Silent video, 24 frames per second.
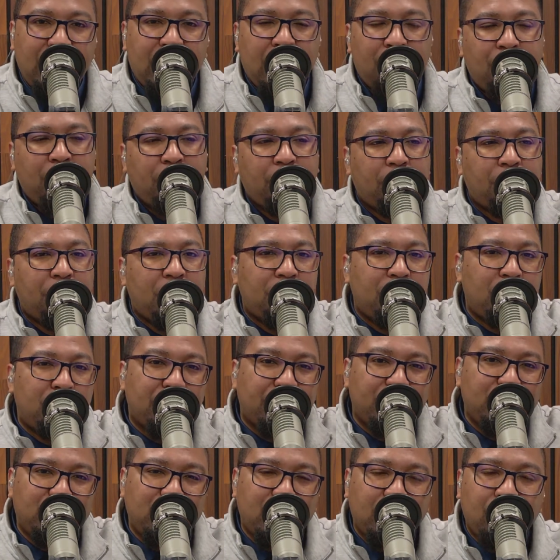that people may be
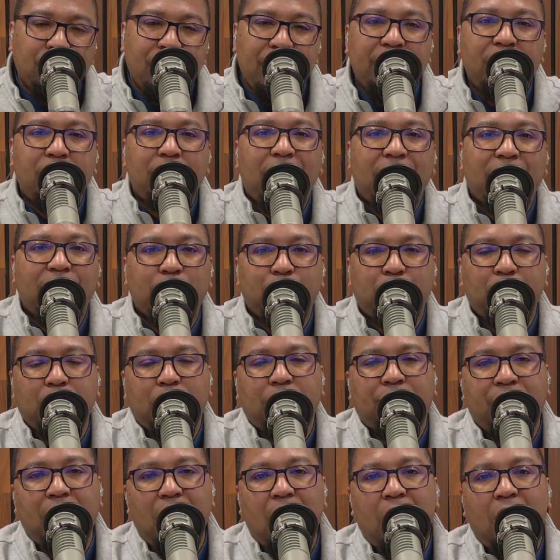regenerated by the Spirit
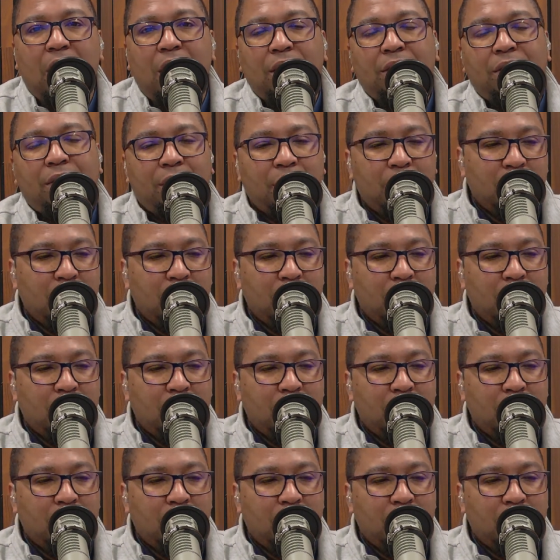of God.